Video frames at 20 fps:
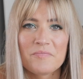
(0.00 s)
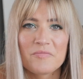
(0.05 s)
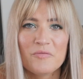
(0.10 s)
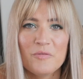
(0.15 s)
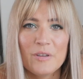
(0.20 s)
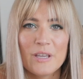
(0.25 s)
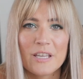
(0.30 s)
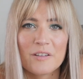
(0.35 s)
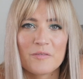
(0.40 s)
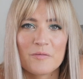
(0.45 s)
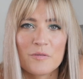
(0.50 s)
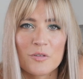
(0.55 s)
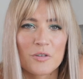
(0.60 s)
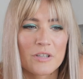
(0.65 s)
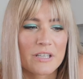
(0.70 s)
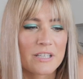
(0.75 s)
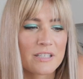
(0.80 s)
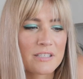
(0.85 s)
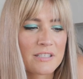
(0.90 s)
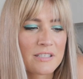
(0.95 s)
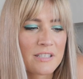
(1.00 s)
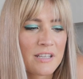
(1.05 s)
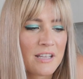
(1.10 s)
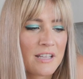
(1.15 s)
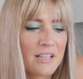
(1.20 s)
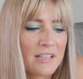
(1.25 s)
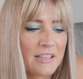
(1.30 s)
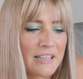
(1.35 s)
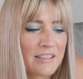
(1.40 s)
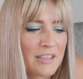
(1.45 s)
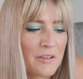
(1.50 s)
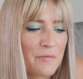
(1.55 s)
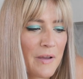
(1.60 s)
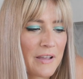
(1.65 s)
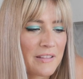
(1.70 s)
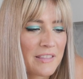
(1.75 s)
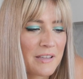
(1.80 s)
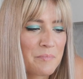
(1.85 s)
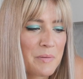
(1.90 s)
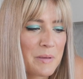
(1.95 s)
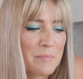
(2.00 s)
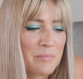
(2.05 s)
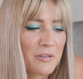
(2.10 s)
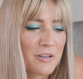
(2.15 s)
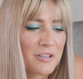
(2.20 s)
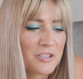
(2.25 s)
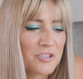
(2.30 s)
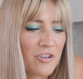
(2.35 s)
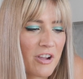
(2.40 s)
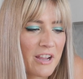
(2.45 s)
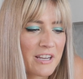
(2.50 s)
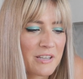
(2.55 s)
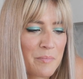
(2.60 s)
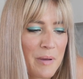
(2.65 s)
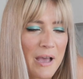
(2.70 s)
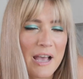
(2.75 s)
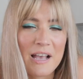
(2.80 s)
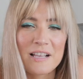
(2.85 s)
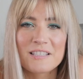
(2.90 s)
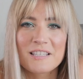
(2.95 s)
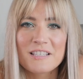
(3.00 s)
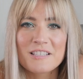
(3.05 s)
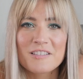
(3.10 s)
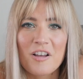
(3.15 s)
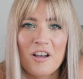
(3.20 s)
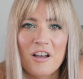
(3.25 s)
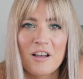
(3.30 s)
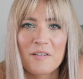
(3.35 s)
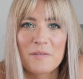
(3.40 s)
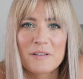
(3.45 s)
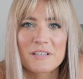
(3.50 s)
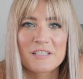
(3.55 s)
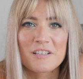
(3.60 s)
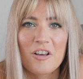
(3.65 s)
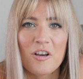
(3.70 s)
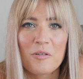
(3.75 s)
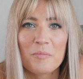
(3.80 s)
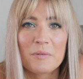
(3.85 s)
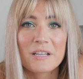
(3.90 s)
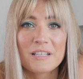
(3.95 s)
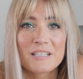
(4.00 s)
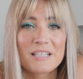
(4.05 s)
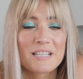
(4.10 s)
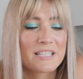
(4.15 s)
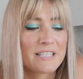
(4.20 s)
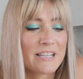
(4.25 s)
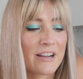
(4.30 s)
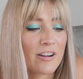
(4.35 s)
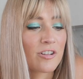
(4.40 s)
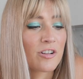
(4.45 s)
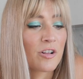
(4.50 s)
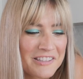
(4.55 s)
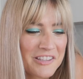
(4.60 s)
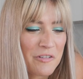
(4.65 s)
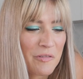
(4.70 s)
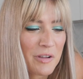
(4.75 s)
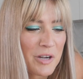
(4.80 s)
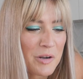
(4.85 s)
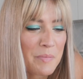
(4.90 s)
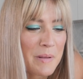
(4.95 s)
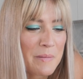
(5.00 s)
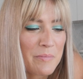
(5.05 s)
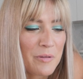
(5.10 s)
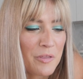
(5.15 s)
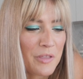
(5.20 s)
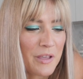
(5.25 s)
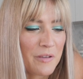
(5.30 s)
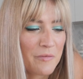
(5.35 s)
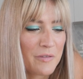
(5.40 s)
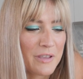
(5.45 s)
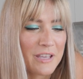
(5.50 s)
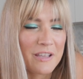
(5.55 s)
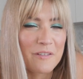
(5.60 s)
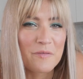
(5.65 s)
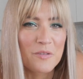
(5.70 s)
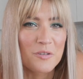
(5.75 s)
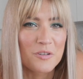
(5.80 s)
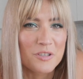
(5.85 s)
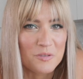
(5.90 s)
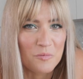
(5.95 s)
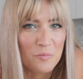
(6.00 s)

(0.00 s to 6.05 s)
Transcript: vegan food is. Like the fact that people are trying to pass this off as an omelet is hysterical. No wonder people think vegan food is